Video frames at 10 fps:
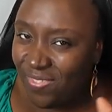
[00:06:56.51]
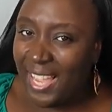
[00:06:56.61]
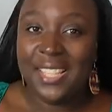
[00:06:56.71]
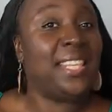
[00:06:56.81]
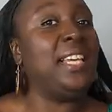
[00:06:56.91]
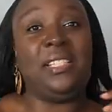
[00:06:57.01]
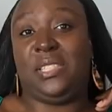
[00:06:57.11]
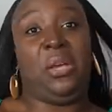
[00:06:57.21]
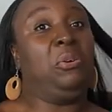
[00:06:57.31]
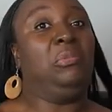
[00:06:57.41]
I think
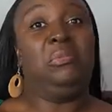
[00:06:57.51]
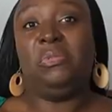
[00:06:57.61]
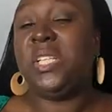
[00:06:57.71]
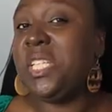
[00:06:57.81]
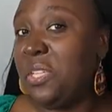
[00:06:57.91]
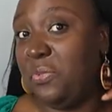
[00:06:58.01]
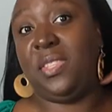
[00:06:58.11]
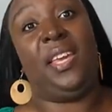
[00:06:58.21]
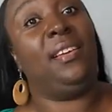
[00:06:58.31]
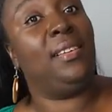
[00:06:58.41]
so. What do you
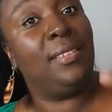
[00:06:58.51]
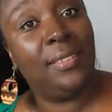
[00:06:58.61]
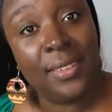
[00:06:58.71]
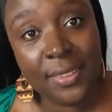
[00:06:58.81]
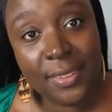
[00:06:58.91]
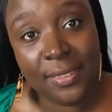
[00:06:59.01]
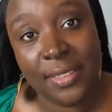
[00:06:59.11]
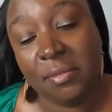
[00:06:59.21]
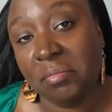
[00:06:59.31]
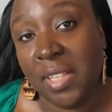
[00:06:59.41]
think?
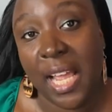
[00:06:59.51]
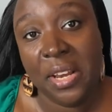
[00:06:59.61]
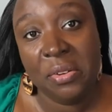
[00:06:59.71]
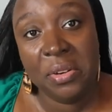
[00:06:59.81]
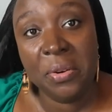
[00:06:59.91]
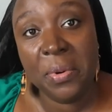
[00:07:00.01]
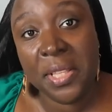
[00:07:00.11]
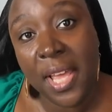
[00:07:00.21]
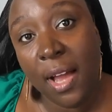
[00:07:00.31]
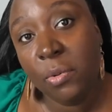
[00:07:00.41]
I don't know
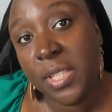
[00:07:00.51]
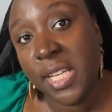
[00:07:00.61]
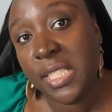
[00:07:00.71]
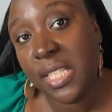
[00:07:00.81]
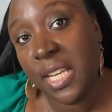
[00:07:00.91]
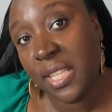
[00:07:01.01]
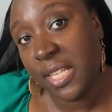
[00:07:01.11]
what, how would they say